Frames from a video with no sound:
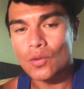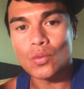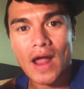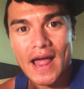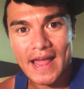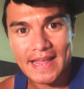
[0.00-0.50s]

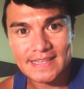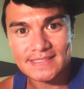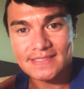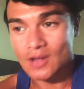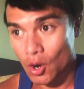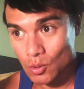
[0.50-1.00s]

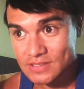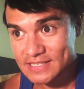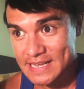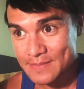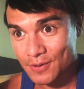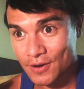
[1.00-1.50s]
Rise, O
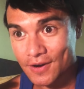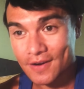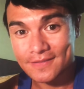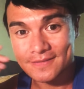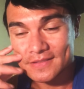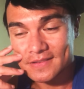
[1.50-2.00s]
sleeper,
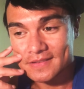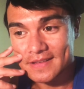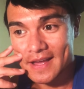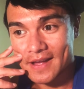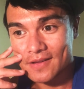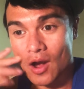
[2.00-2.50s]

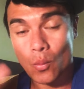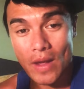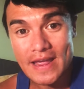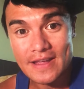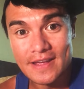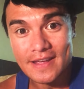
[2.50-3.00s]
yeah?
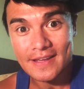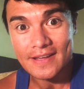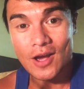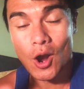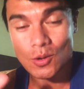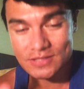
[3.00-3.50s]
Awake,
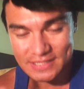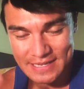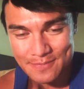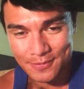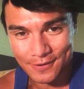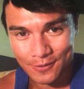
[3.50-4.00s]
O
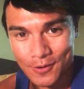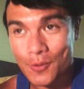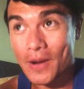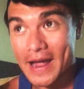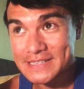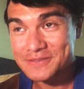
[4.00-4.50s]
sleeper,
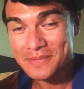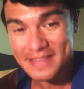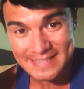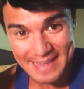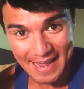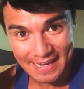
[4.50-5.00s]
rise from
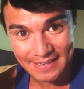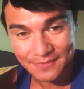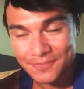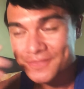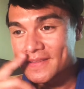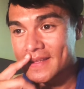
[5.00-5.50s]
the dead,
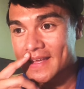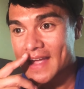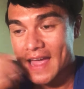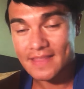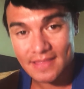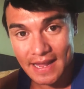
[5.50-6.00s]

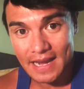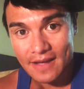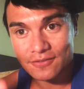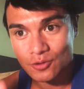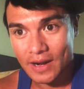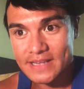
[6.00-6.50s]
and the light
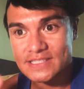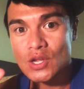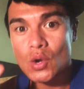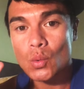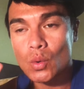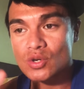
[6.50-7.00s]
of Christ
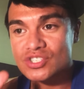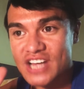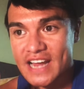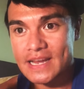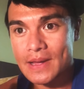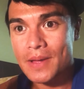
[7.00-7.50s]
will
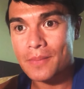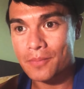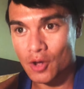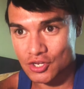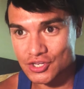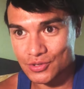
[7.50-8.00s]
shine
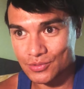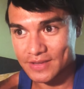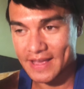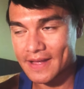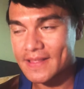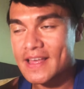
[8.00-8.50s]
upon you,
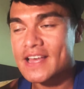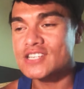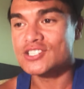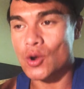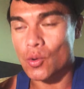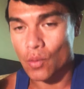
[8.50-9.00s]
yeah?
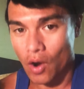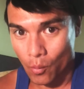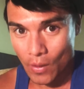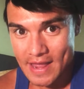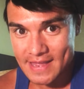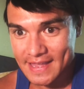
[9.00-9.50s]
So
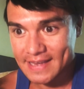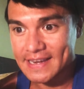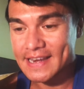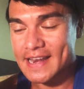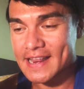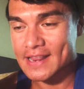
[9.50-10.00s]

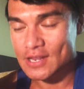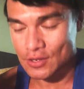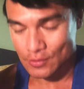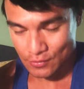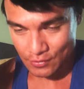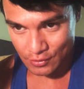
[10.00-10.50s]
awaken,
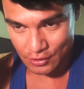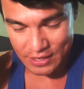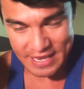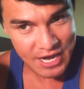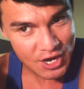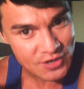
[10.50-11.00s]

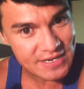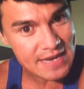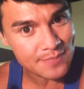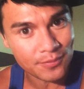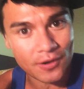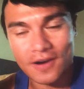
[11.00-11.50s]
hear
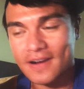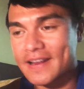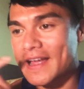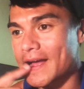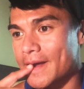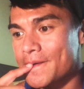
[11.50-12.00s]
deeper,
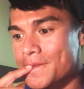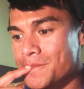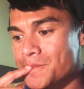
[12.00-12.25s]
yeah?